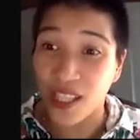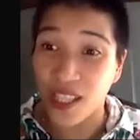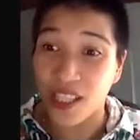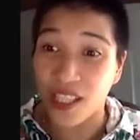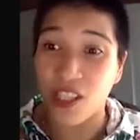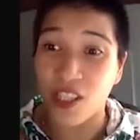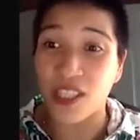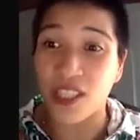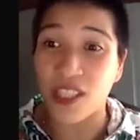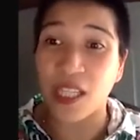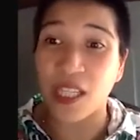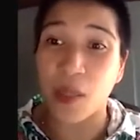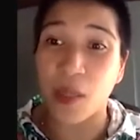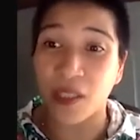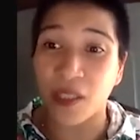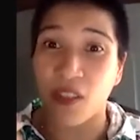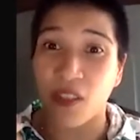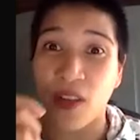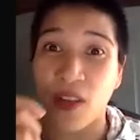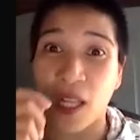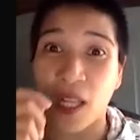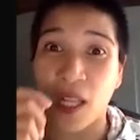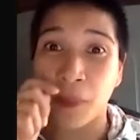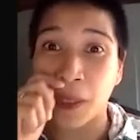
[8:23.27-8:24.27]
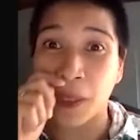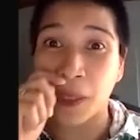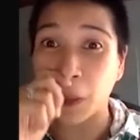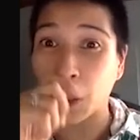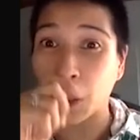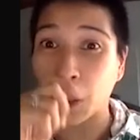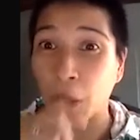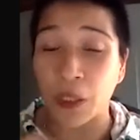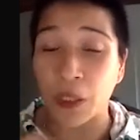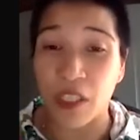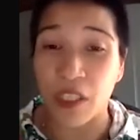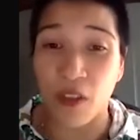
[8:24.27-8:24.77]
the Sustainable Development
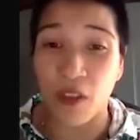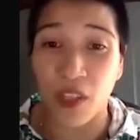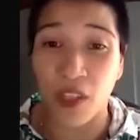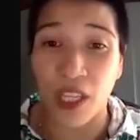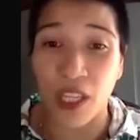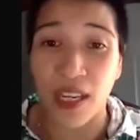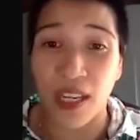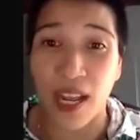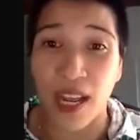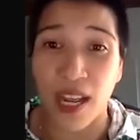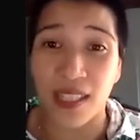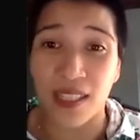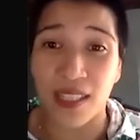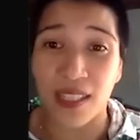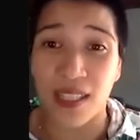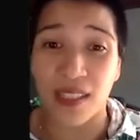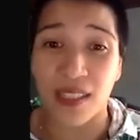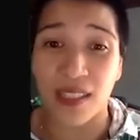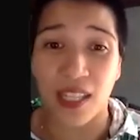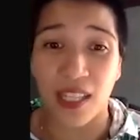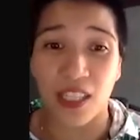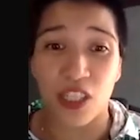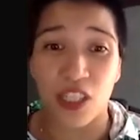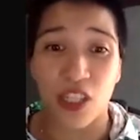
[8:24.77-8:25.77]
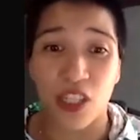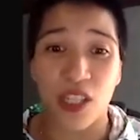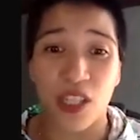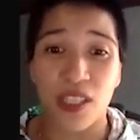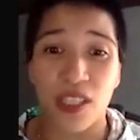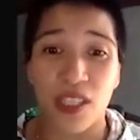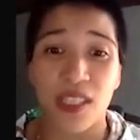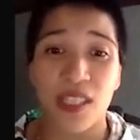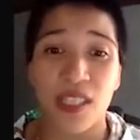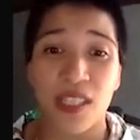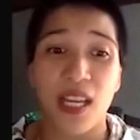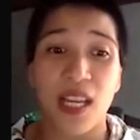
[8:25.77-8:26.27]
Goals of the United
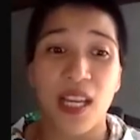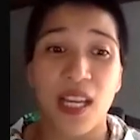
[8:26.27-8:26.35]
Nations,